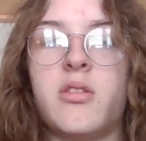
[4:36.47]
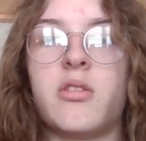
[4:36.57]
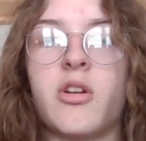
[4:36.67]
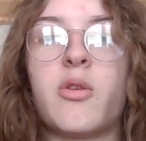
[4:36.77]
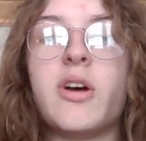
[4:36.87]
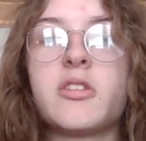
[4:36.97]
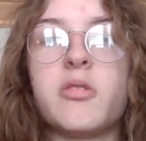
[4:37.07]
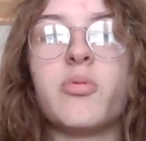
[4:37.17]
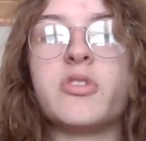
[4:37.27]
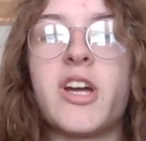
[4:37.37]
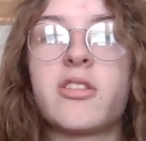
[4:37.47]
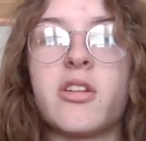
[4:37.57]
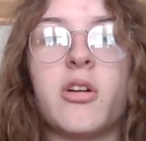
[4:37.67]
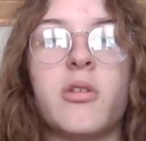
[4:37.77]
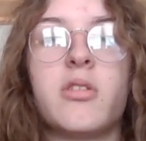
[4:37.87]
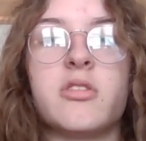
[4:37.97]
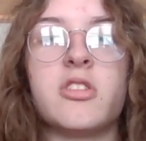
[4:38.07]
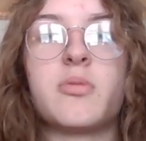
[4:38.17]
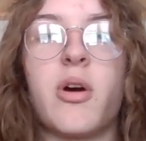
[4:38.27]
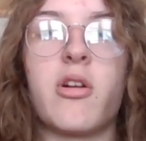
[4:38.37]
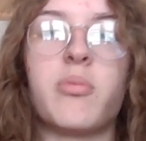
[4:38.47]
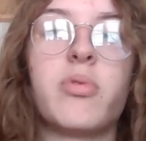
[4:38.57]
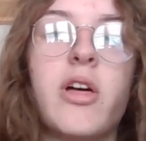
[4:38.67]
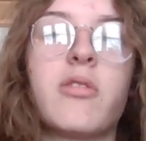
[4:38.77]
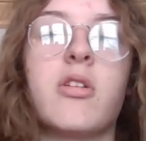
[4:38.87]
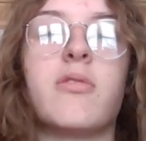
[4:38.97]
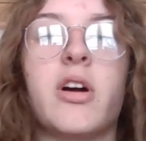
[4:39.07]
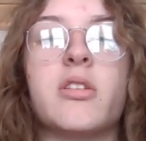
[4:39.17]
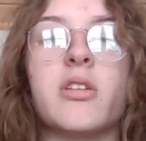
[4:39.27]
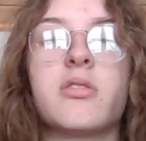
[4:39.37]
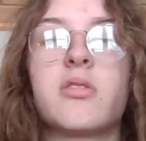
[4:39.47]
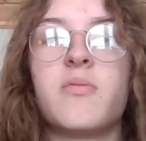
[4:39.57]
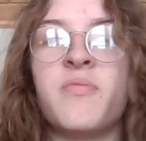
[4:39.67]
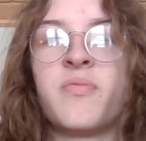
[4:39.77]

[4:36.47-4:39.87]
The quest to protect the goat has inspired a plethora of ideas,